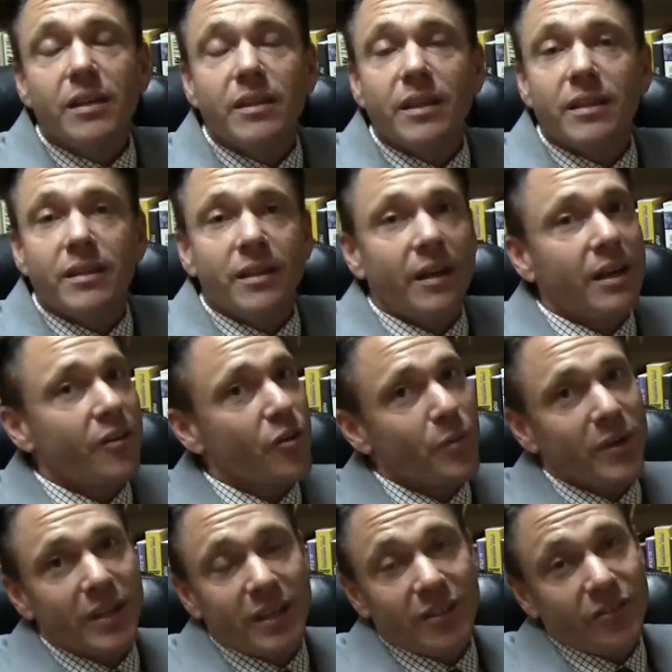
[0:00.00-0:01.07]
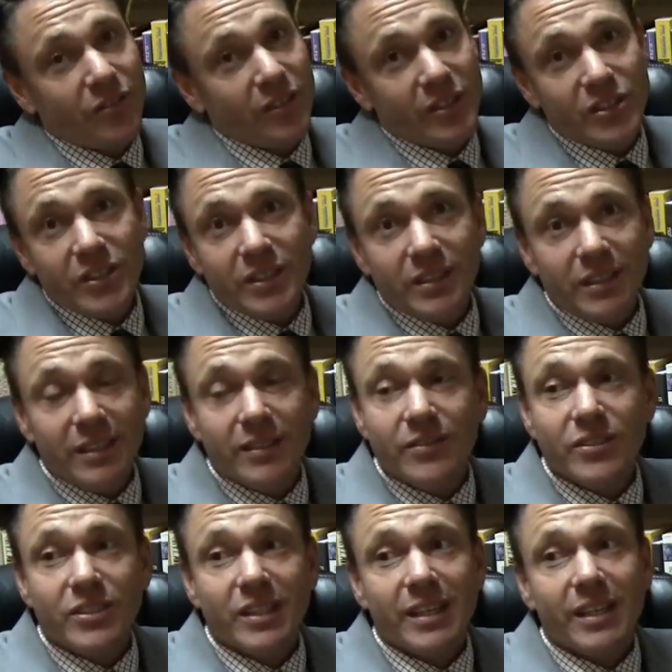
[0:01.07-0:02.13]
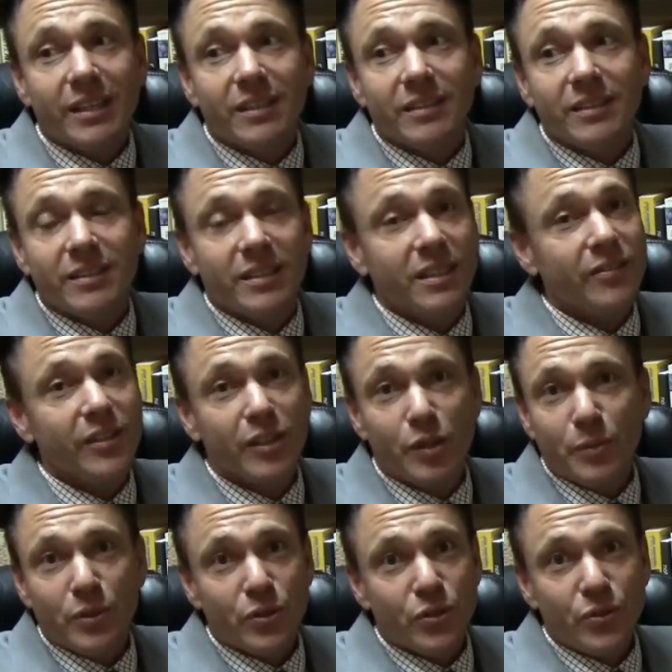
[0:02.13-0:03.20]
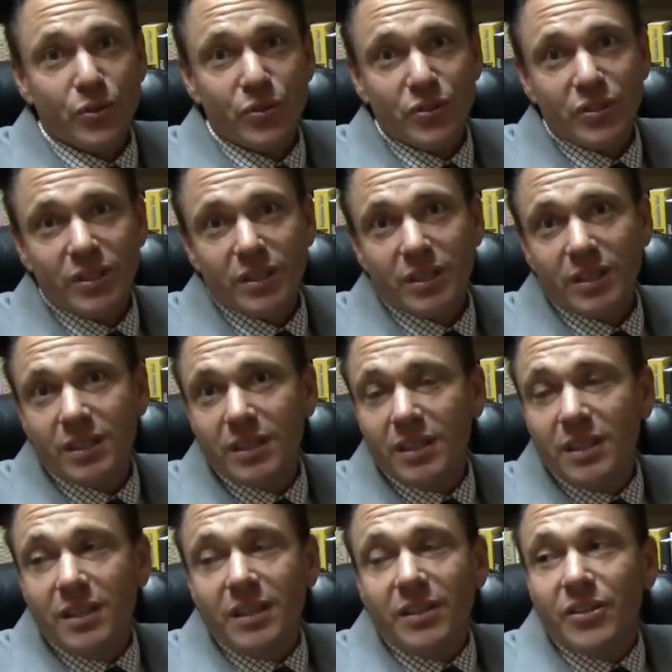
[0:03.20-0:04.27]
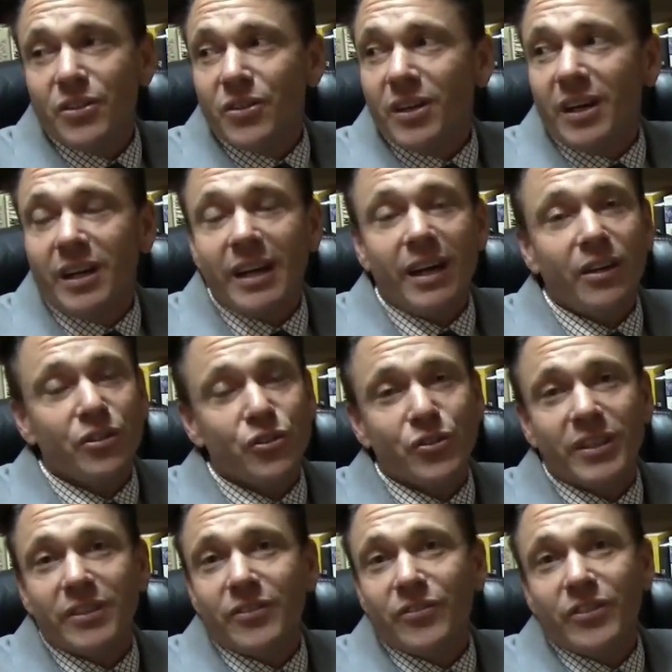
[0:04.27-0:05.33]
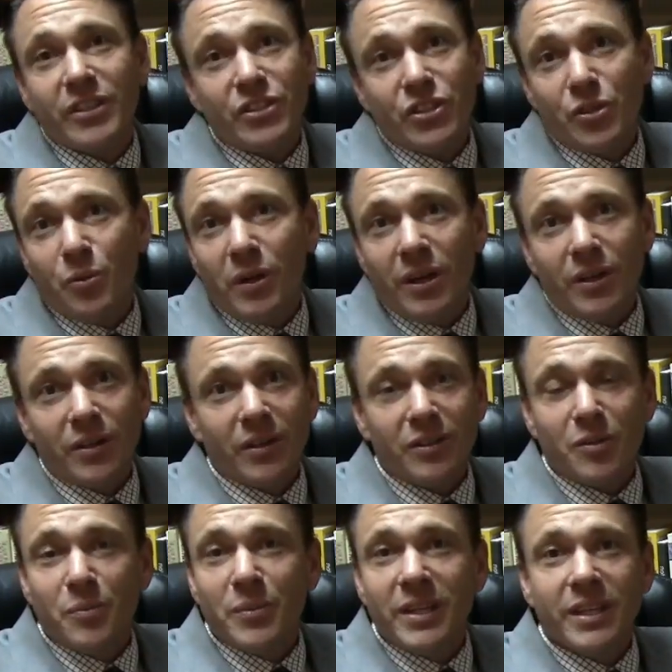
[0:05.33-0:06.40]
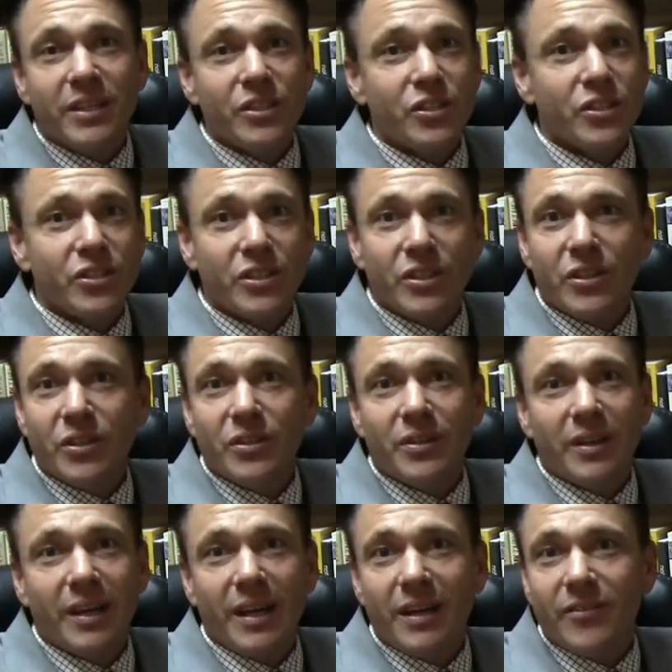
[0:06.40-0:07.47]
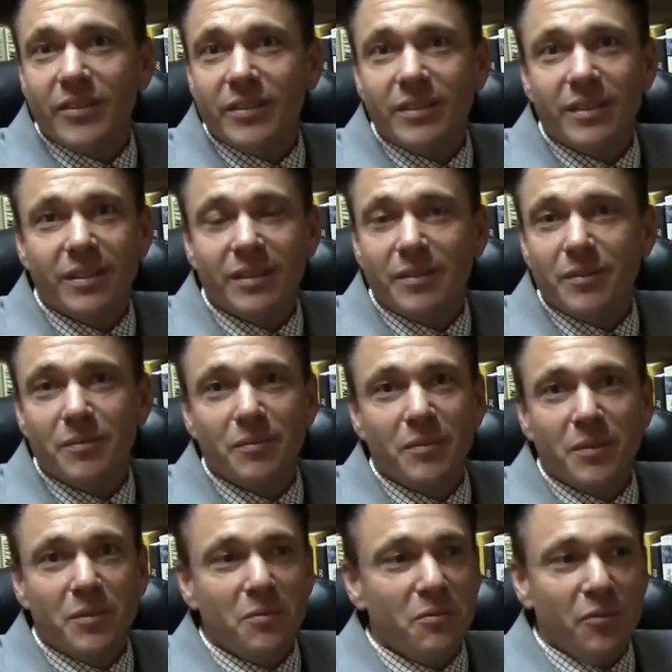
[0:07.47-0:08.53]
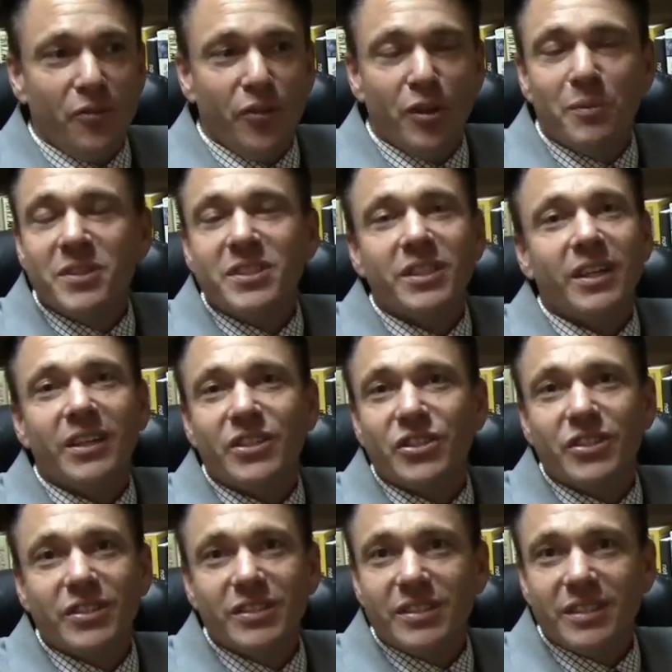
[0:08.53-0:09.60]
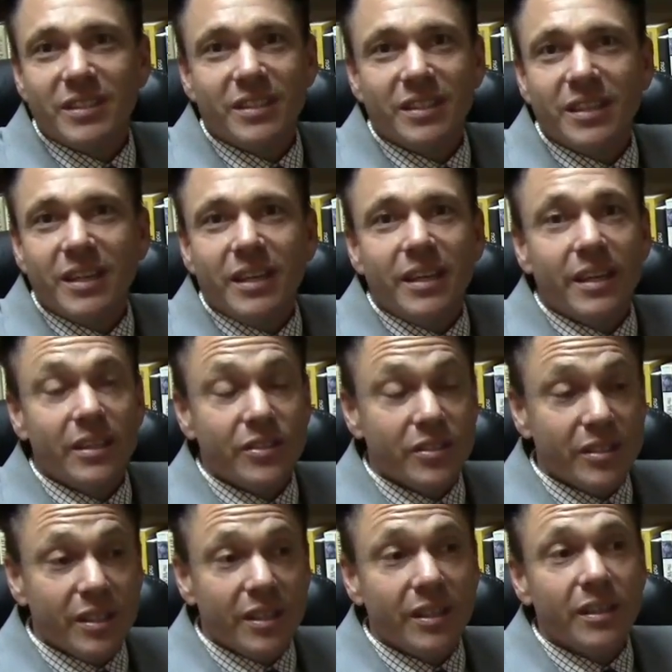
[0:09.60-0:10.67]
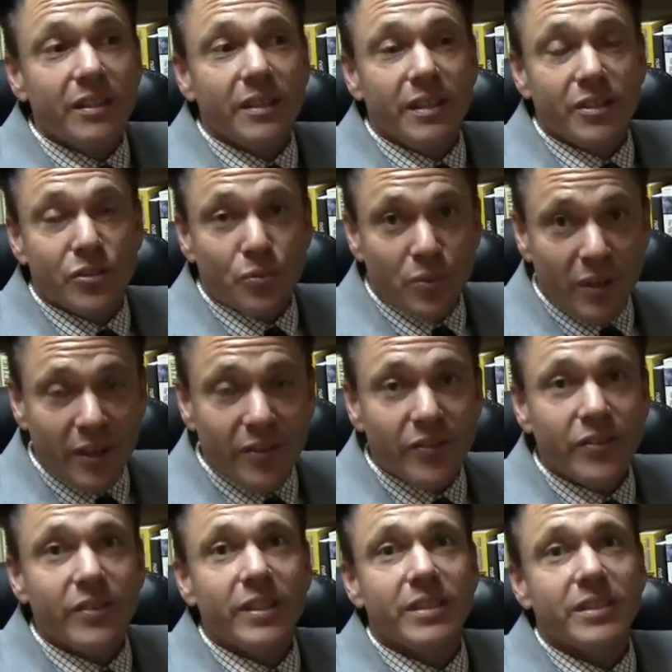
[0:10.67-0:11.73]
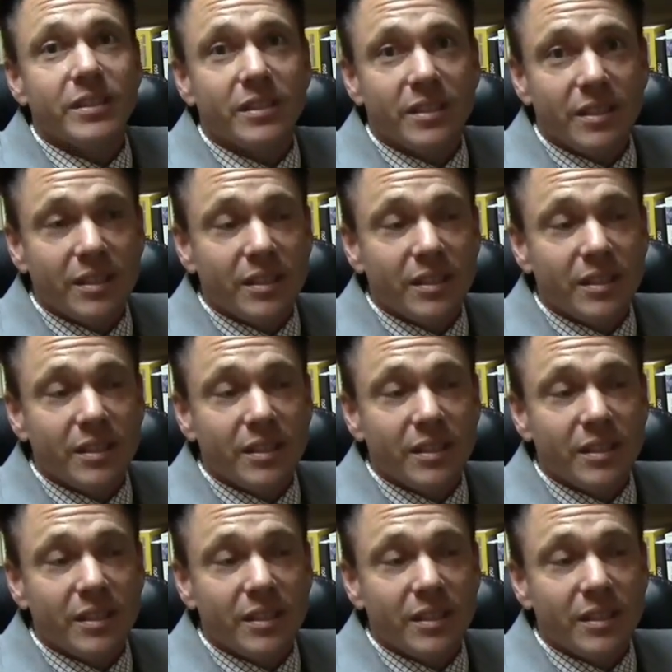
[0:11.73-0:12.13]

that not everybody in Fiji lives like the TV commercials. They're not out drinking Fiji water on the beach, you know, having foot massages, and it's rough. It's